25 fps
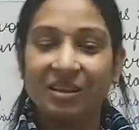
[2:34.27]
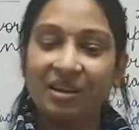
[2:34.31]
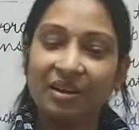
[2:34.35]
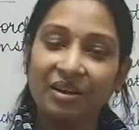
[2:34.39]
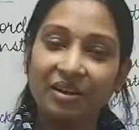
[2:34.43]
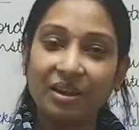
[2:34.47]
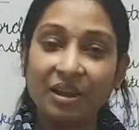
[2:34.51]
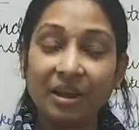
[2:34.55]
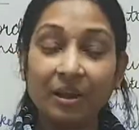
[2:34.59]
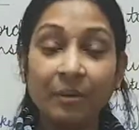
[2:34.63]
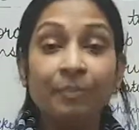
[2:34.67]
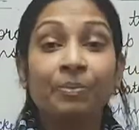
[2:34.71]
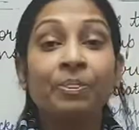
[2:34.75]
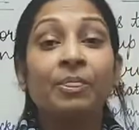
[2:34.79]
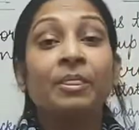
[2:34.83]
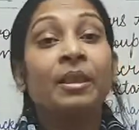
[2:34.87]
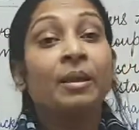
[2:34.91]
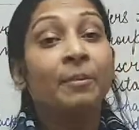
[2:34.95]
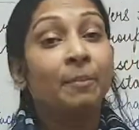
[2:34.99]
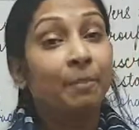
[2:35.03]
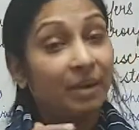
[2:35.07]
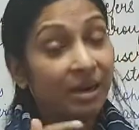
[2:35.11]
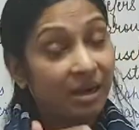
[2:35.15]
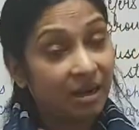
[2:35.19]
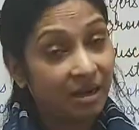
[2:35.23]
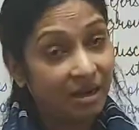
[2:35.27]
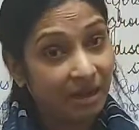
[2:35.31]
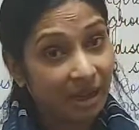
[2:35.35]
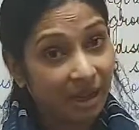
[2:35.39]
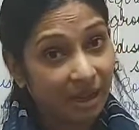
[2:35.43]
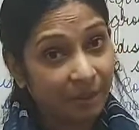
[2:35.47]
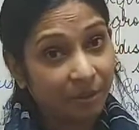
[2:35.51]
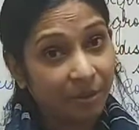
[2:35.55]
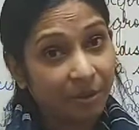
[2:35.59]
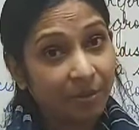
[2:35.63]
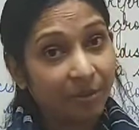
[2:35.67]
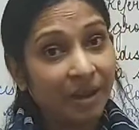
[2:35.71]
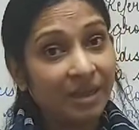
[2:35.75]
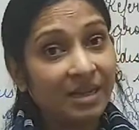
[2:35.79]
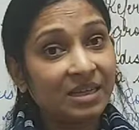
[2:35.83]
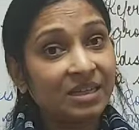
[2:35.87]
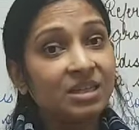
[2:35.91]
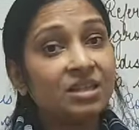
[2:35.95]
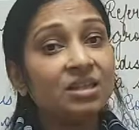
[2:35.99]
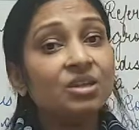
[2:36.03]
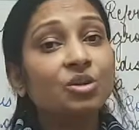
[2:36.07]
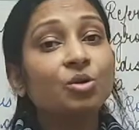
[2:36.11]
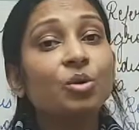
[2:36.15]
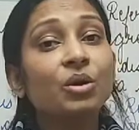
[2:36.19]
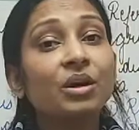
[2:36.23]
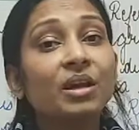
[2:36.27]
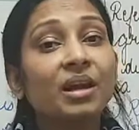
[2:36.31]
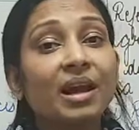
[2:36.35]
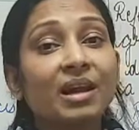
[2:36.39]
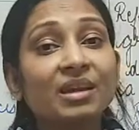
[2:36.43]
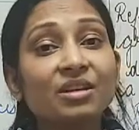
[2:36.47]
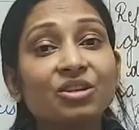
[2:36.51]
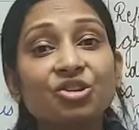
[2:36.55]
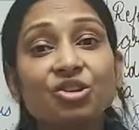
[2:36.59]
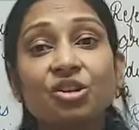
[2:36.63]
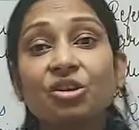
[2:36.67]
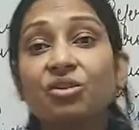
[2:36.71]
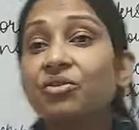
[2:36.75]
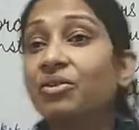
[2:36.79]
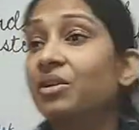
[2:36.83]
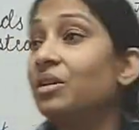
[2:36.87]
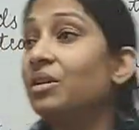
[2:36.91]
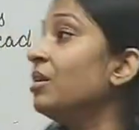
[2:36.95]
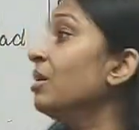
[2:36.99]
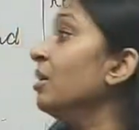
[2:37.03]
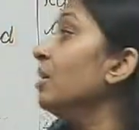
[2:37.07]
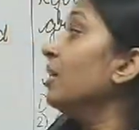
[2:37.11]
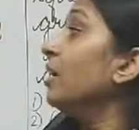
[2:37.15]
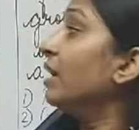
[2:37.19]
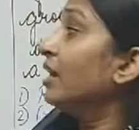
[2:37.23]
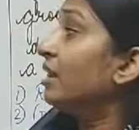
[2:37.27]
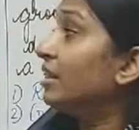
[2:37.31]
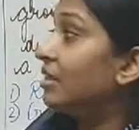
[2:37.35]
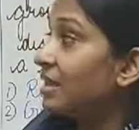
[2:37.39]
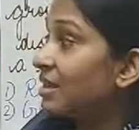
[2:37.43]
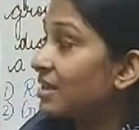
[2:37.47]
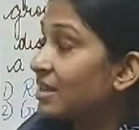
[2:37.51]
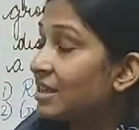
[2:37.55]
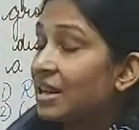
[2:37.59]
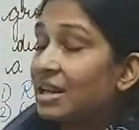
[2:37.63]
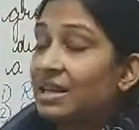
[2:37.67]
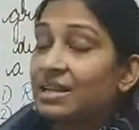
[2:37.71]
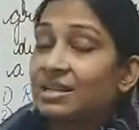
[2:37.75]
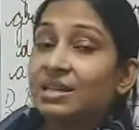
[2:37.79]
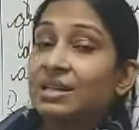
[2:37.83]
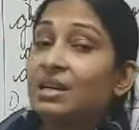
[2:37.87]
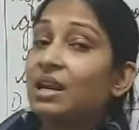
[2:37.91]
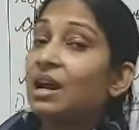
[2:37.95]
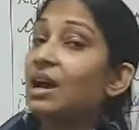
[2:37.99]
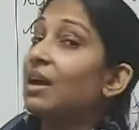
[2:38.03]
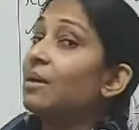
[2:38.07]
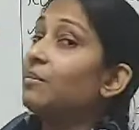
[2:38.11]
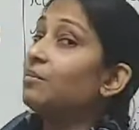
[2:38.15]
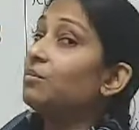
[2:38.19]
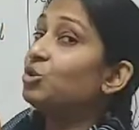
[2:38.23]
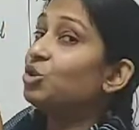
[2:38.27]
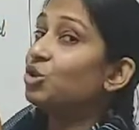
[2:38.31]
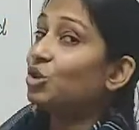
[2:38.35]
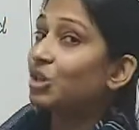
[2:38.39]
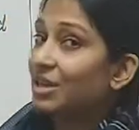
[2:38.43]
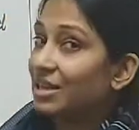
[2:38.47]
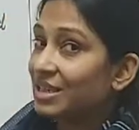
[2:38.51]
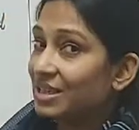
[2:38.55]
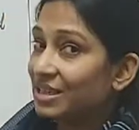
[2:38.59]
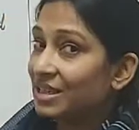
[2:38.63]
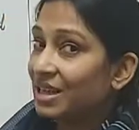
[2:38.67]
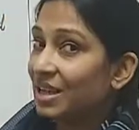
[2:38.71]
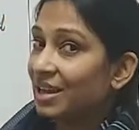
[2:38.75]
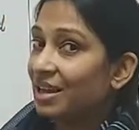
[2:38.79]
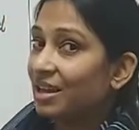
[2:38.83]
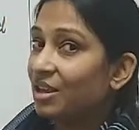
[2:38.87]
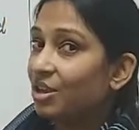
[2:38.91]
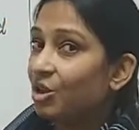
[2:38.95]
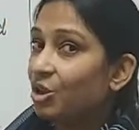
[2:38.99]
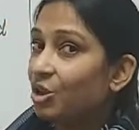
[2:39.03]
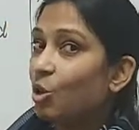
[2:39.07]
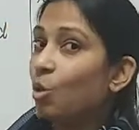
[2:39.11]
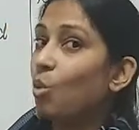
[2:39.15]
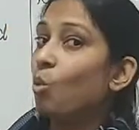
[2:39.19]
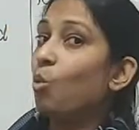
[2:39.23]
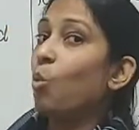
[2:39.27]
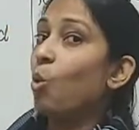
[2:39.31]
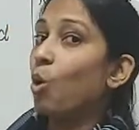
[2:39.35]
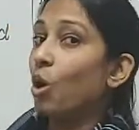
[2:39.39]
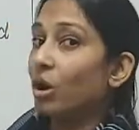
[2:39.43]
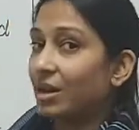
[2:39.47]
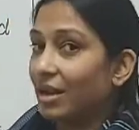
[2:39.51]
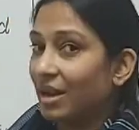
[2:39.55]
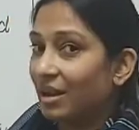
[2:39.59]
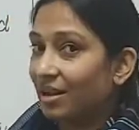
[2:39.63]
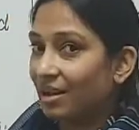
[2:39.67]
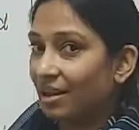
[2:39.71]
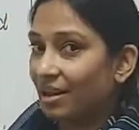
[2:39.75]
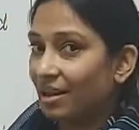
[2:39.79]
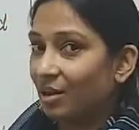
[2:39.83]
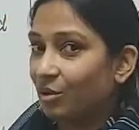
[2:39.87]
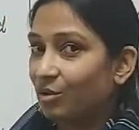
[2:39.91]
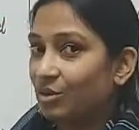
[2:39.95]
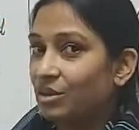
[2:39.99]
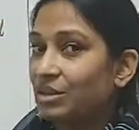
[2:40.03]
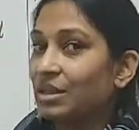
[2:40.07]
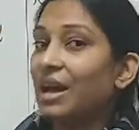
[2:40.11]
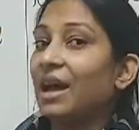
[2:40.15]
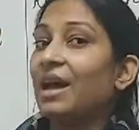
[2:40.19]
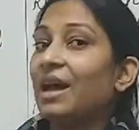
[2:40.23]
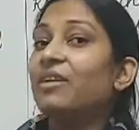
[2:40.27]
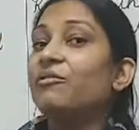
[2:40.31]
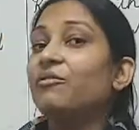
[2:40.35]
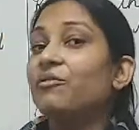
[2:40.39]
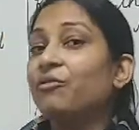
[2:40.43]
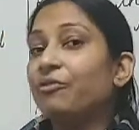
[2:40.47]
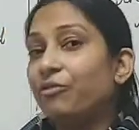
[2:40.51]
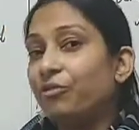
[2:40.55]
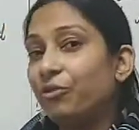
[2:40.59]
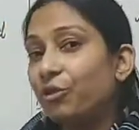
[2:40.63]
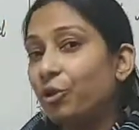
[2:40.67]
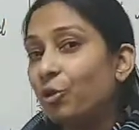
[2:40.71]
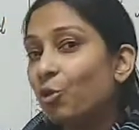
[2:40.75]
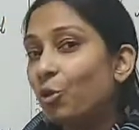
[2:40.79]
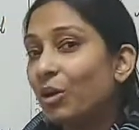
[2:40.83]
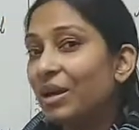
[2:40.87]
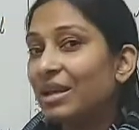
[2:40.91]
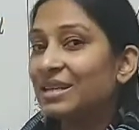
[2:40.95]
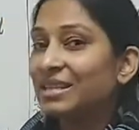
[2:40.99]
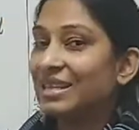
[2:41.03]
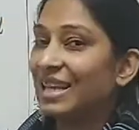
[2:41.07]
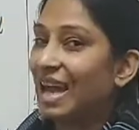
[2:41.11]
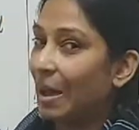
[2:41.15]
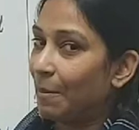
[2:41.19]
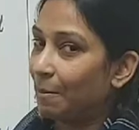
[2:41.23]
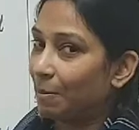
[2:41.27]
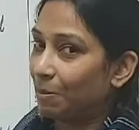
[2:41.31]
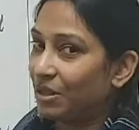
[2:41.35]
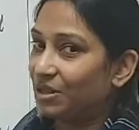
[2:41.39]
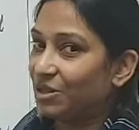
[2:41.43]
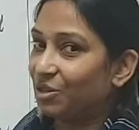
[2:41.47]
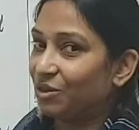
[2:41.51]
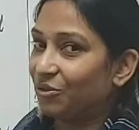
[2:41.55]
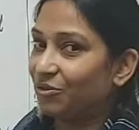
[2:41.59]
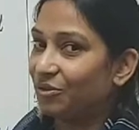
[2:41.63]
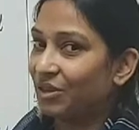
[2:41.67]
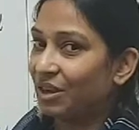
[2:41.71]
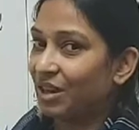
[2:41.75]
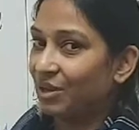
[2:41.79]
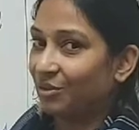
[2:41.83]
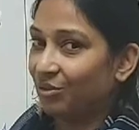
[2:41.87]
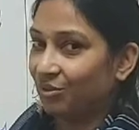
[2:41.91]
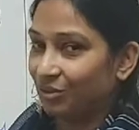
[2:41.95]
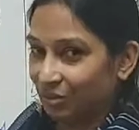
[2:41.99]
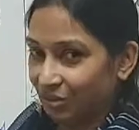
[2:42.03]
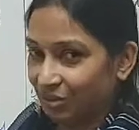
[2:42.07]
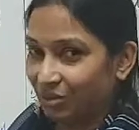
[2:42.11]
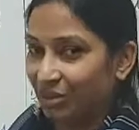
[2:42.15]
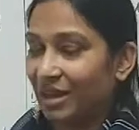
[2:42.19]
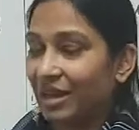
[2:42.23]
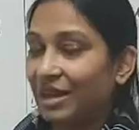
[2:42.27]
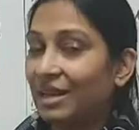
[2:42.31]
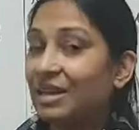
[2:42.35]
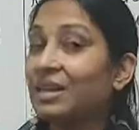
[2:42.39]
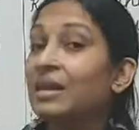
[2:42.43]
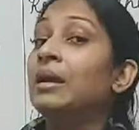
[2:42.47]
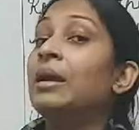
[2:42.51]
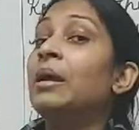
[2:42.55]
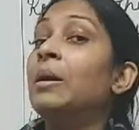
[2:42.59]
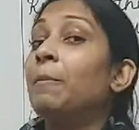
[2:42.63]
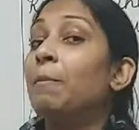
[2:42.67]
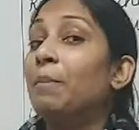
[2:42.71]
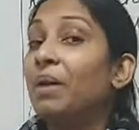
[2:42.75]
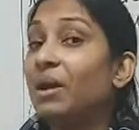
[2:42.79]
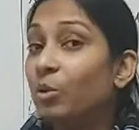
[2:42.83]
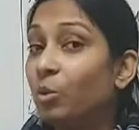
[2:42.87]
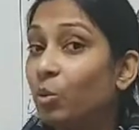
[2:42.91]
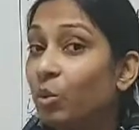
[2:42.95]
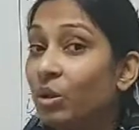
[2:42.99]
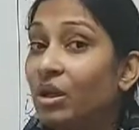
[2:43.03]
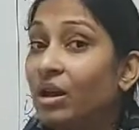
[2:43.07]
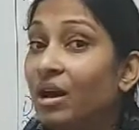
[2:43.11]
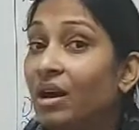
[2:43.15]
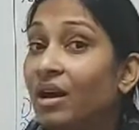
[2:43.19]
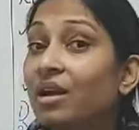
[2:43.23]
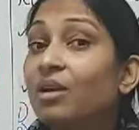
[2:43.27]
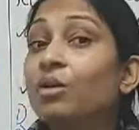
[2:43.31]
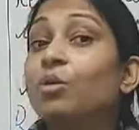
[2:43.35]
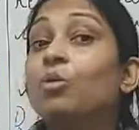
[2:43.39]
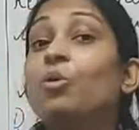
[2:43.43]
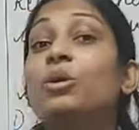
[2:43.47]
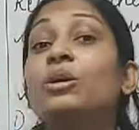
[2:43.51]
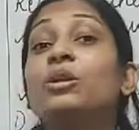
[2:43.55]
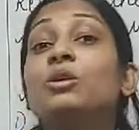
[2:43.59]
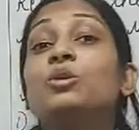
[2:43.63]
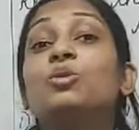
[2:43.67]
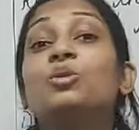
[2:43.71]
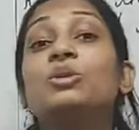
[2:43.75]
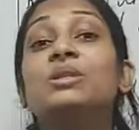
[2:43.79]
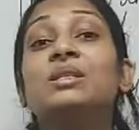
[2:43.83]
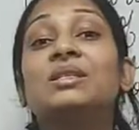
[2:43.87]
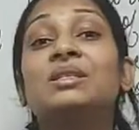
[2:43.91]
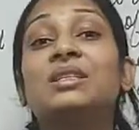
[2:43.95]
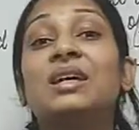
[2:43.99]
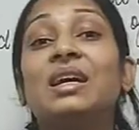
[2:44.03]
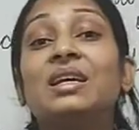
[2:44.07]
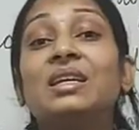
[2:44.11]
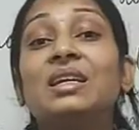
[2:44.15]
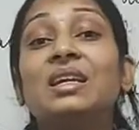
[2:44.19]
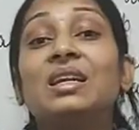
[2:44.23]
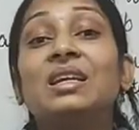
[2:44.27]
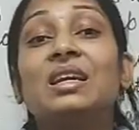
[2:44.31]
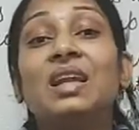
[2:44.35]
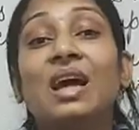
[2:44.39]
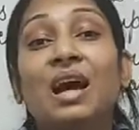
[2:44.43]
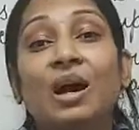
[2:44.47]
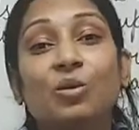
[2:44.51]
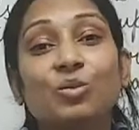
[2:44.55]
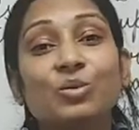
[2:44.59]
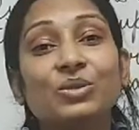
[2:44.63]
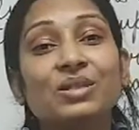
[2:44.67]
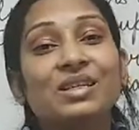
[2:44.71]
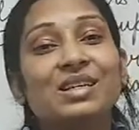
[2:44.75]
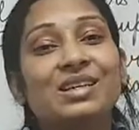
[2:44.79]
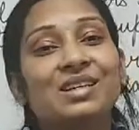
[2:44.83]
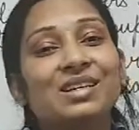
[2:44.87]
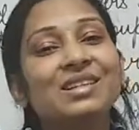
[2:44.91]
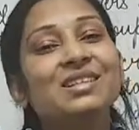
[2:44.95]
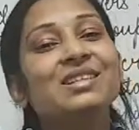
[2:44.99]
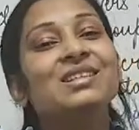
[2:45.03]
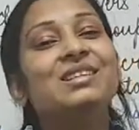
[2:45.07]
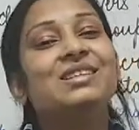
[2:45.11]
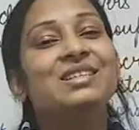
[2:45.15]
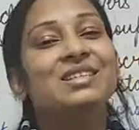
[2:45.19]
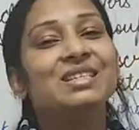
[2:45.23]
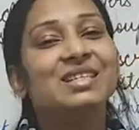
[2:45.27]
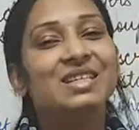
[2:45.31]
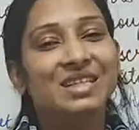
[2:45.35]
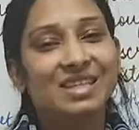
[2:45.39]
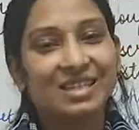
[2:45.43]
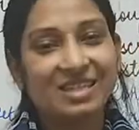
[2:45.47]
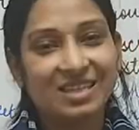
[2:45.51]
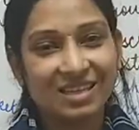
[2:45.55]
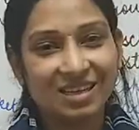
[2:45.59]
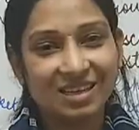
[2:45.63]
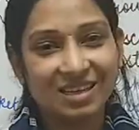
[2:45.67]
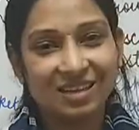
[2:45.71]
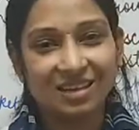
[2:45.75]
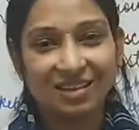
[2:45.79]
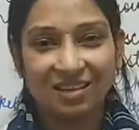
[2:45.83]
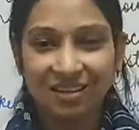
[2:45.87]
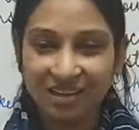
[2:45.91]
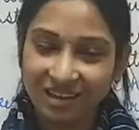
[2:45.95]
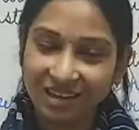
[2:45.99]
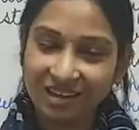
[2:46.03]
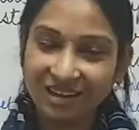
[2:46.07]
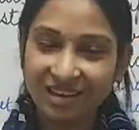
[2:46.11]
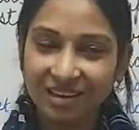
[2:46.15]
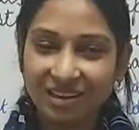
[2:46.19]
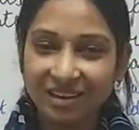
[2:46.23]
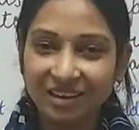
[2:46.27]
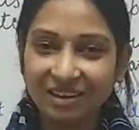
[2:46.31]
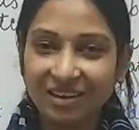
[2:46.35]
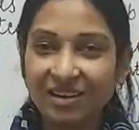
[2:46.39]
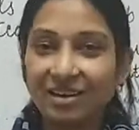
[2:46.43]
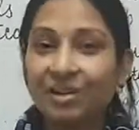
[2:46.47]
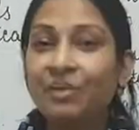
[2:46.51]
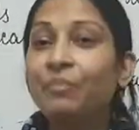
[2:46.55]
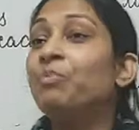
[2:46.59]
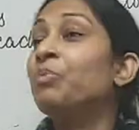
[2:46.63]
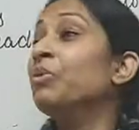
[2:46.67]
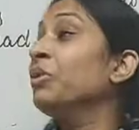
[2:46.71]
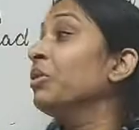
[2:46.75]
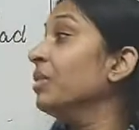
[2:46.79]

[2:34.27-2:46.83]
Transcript: Okay, but I am reminding you again children, in this lesson I am just telling you what are nouns and few examples of noun, right? But we are going to study nouns in detail. Clear?